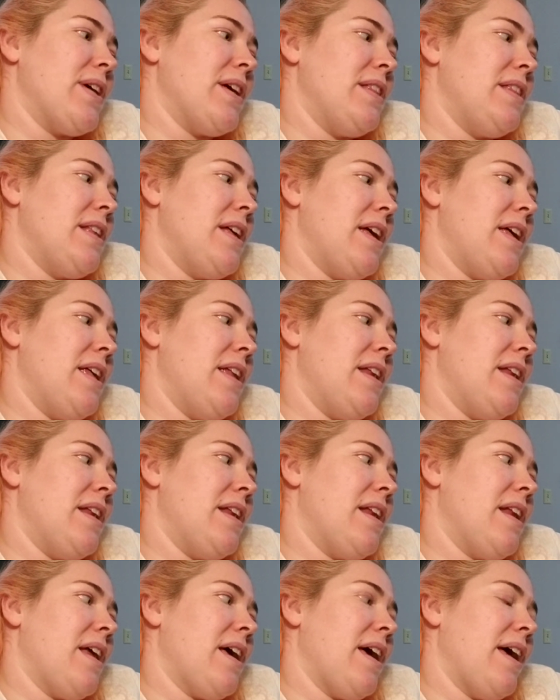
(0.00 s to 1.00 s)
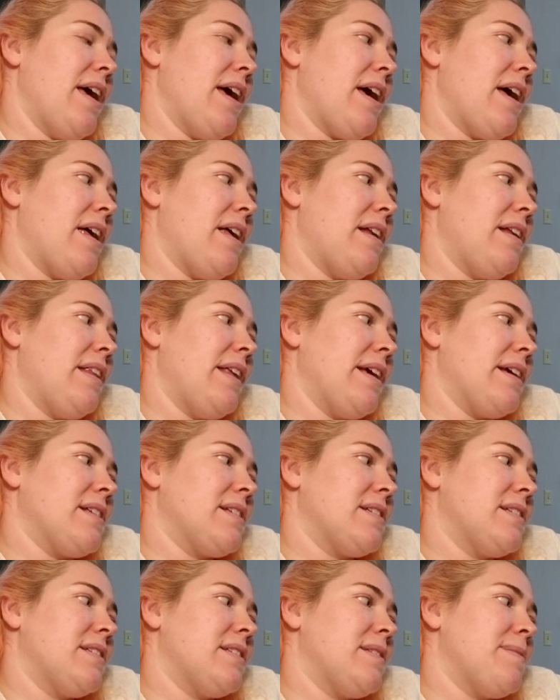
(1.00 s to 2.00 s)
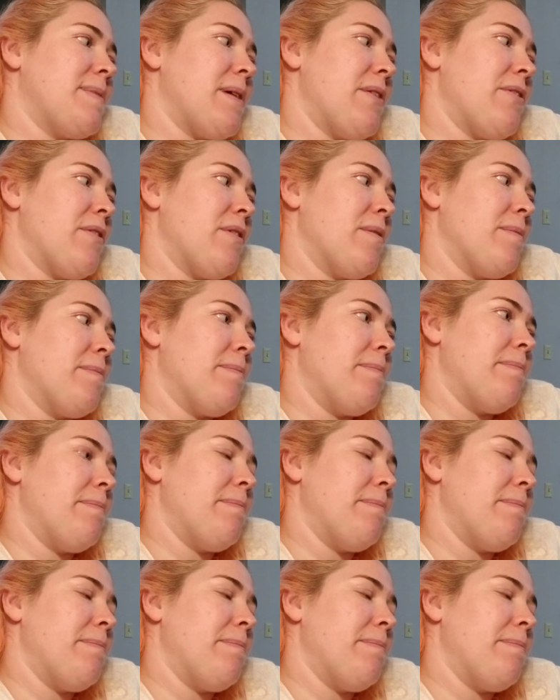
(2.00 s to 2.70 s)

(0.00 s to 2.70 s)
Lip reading: And then I had like some other